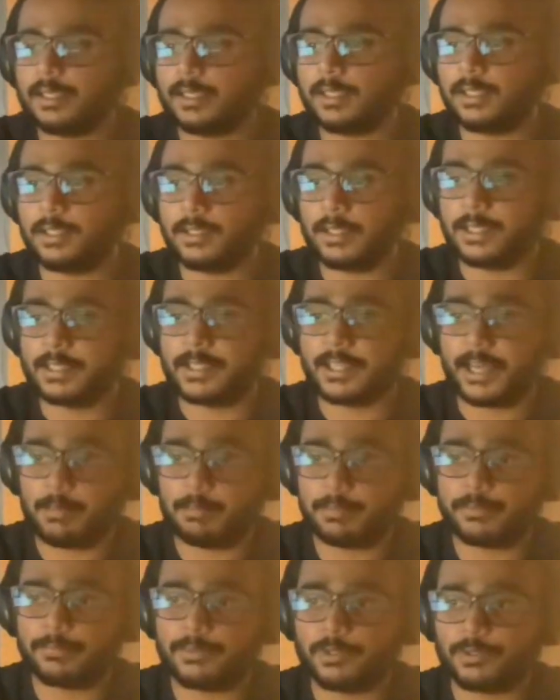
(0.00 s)
and
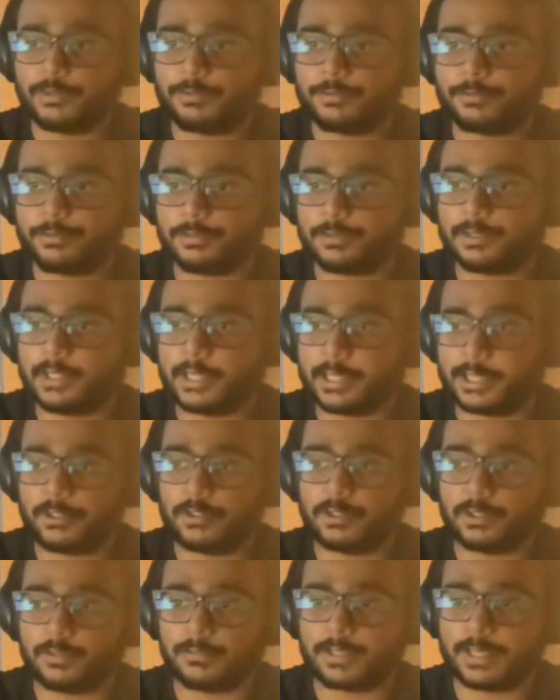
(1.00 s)
tamper-proof
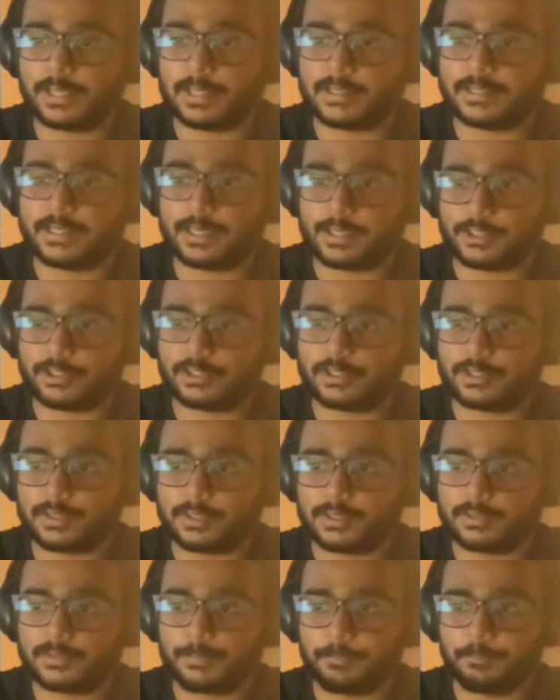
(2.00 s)
record of
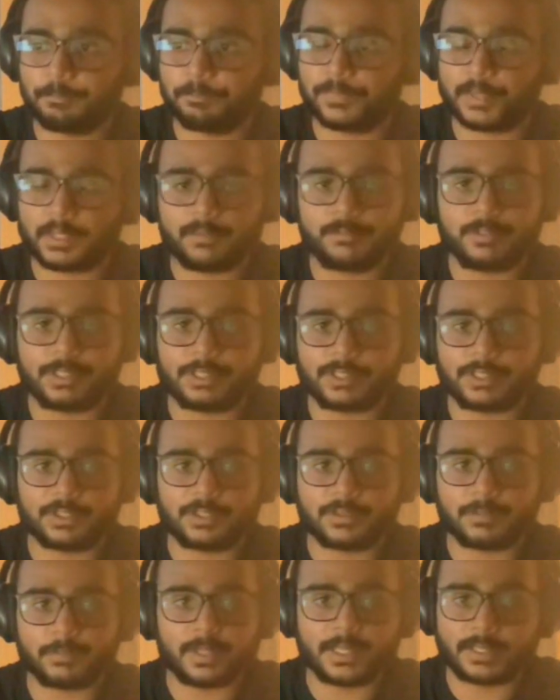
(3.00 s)
transactions, which
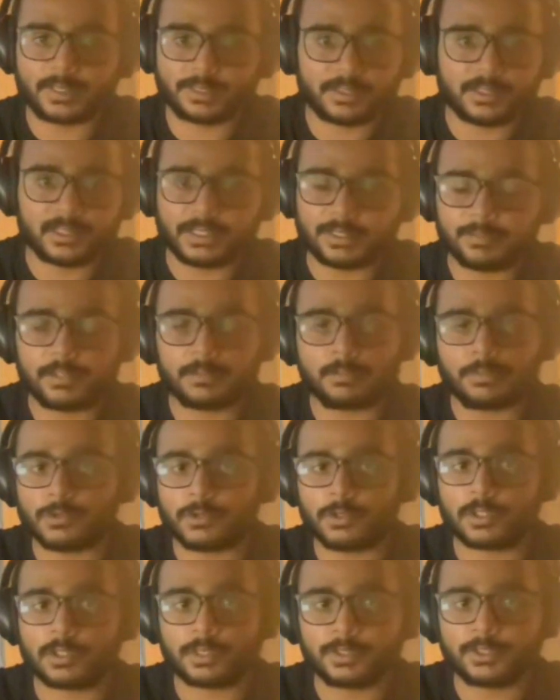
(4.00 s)
just makes it even
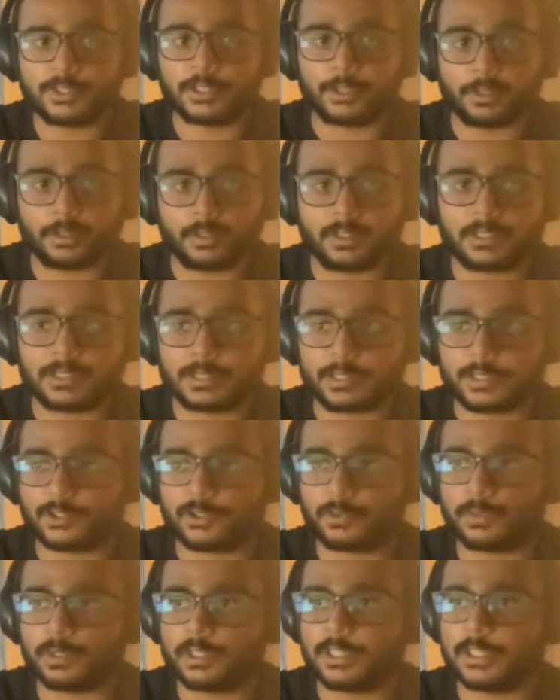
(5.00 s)
more secure and
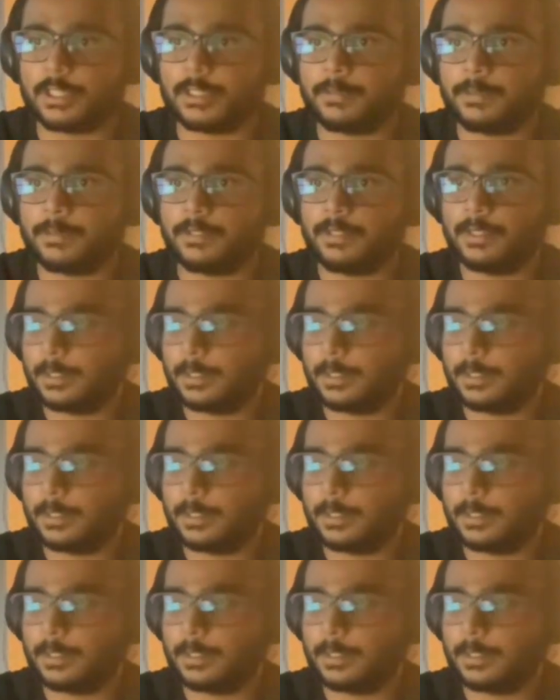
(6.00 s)
trustworthy.